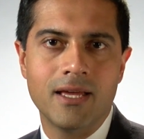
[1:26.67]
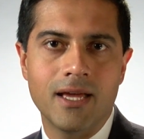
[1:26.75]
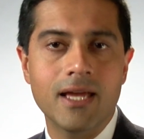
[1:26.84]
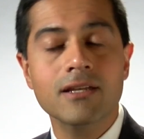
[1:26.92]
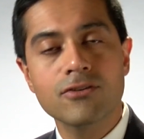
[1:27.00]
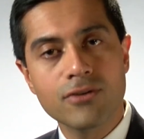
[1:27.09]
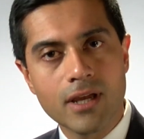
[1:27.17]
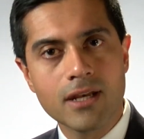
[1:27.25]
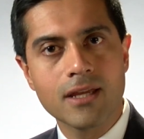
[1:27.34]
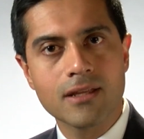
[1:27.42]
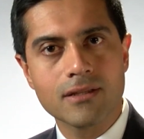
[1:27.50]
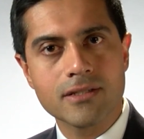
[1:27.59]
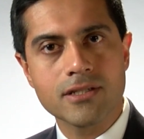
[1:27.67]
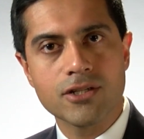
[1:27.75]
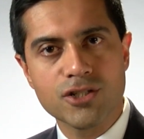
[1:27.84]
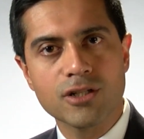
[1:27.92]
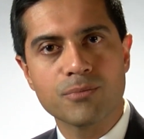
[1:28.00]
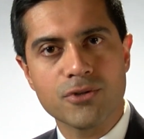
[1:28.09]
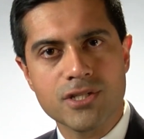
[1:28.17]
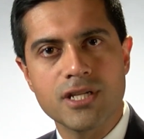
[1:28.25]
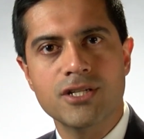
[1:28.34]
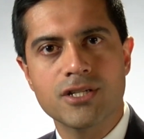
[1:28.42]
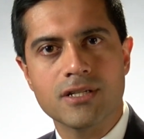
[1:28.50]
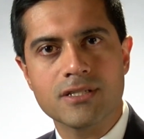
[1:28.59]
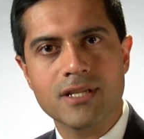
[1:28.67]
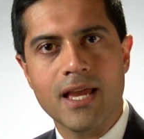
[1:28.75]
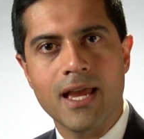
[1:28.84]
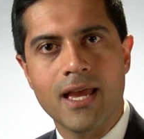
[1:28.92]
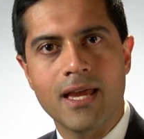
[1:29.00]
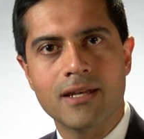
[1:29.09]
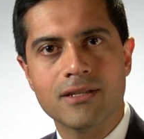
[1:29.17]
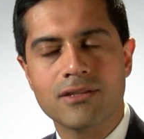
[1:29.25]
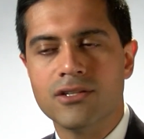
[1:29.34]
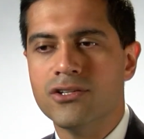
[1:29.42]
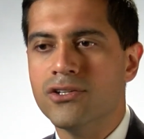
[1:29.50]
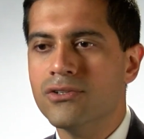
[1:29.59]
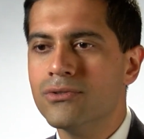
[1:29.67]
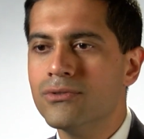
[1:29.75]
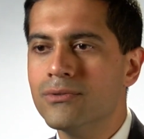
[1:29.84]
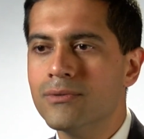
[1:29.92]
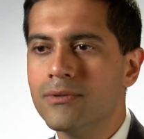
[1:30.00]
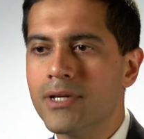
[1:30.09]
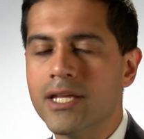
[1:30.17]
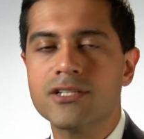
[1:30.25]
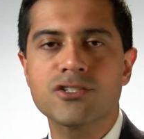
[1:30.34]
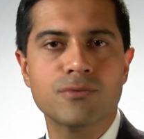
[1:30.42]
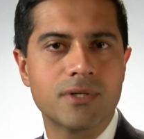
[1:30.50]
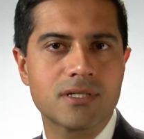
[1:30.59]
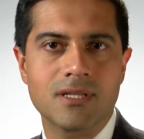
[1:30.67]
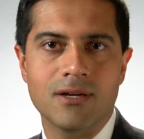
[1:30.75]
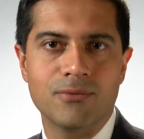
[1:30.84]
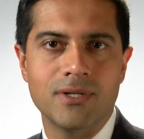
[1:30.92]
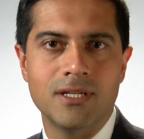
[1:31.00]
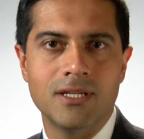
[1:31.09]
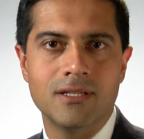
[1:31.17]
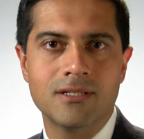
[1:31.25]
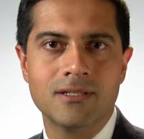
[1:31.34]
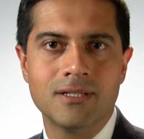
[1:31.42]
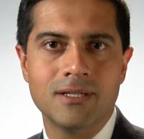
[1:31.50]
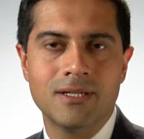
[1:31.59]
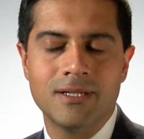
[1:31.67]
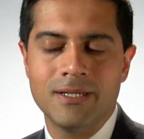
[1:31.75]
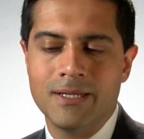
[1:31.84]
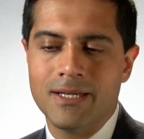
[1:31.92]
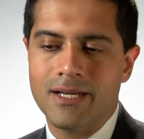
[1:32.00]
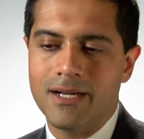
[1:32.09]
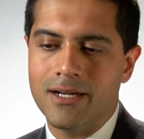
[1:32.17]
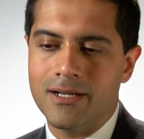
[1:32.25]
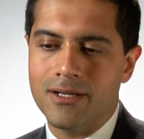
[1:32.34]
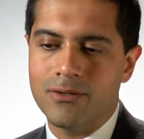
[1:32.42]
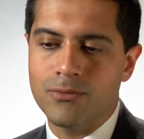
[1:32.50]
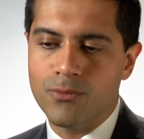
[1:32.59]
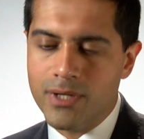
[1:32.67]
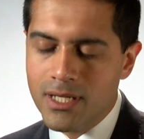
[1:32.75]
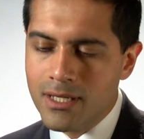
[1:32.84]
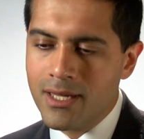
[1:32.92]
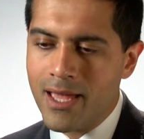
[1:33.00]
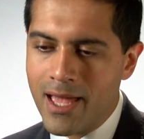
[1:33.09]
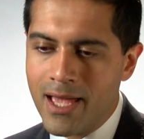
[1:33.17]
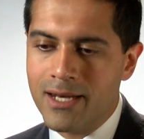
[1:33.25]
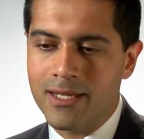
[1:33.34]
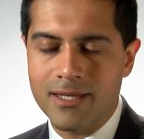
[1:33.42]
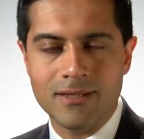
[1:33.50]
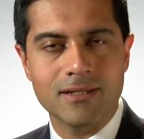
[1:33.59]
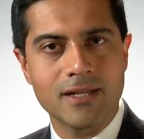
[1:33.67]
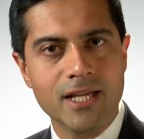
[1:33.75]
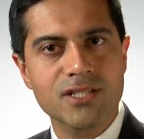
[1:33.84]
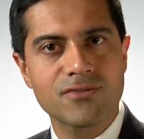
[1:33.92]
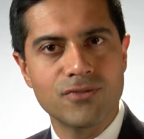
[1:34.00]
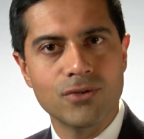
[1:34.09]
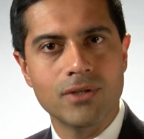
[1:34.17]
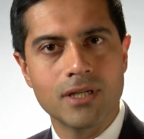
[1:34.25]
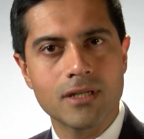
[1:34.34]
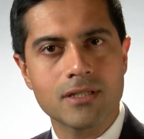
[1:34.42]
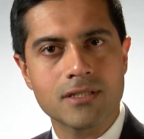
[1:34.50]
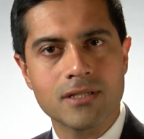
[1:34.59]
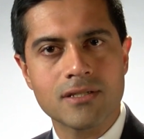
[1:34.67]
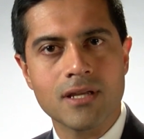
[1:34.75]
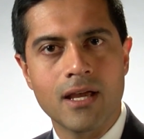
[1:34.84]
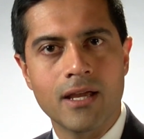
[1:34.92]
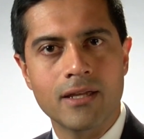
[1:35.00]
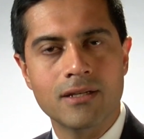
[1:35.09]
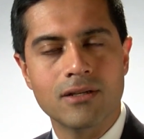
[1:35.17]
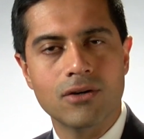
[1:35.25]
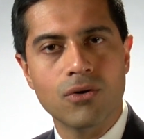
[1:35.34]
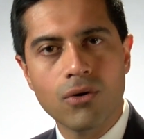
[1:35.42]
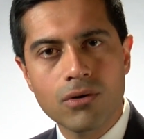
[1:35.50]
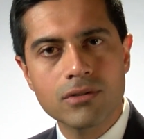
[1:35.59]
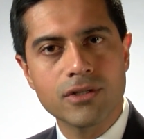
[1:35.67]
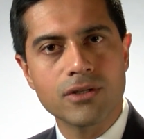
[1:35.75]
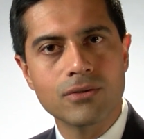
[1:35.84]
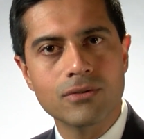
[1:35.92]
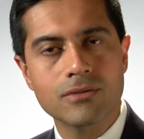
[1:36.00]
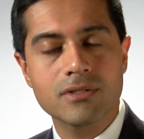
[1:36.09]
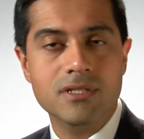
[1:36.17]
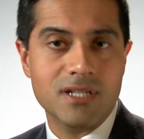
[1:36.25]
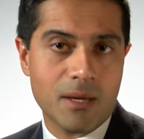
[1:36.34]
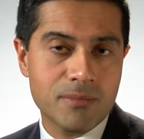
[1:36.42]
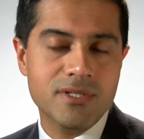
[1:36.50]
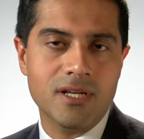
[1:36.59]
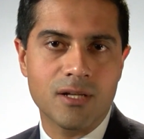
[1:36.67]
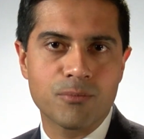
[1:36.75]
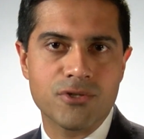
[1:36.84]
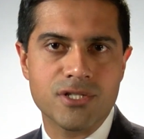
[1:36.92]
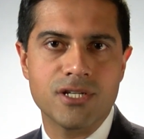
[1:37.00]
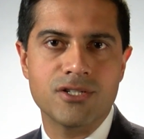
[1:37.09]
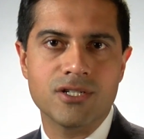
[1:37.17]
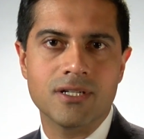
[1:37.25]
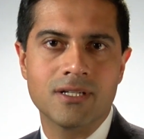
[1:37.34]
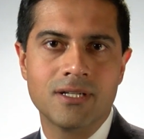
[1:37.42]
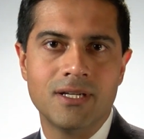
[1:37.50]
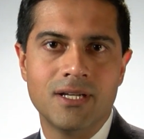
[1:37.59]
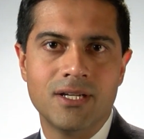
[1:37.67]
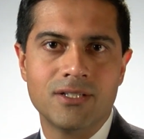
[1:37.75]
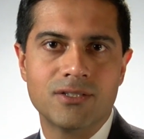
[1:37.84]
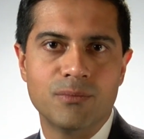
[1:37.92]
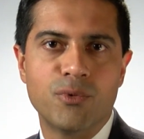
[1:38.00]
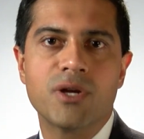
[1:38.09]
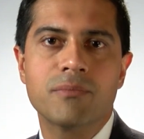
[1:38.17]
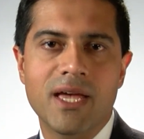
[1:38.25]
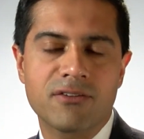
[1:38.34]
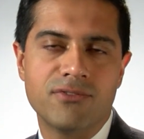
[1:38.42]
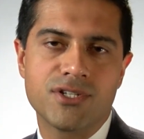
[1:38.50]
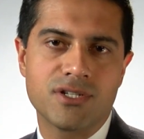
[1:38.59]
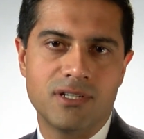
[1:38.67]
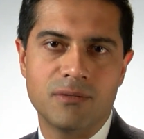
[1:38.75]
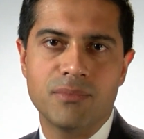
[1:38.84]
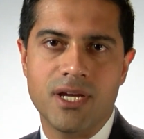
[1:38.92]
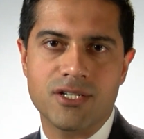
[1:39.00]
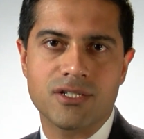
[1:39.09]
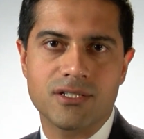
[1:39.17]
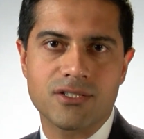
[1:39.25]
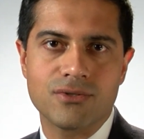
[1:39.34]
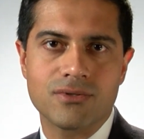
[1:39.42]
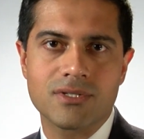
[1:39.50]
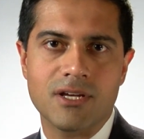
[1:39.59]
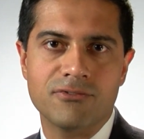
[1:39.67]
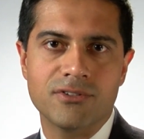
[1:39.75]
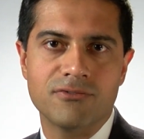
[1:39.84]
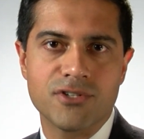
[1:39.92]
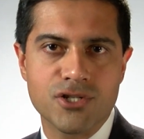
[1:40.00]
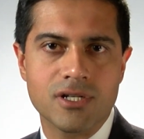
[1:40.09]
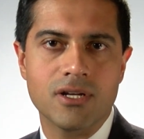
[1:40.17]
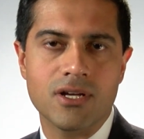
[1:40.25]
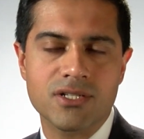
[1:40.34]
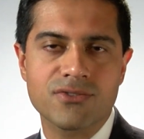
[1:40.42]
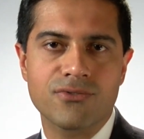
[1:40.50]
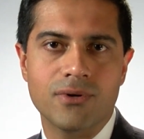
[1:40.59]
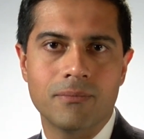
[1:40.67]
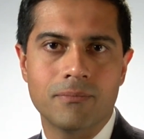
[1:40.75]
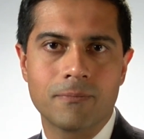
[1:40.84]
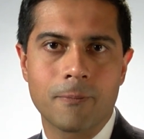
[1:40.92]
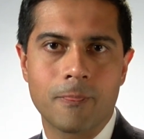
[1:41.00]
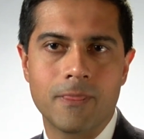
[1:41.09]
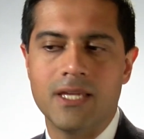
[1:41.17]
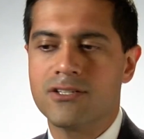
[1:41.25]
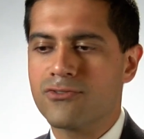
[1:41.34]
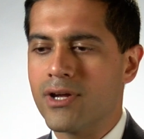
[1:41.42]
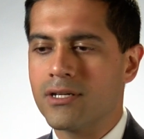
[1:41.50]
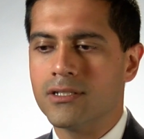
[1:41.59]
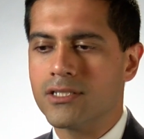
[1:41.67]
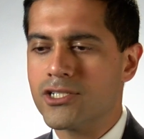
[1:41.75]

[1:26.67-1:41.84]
and creating the surgical procedures and the new instruments that we need, uh, we can, in the next few years, design a whole new stem cell procedure to bring back vision in patients who suffer vision loss from these retinal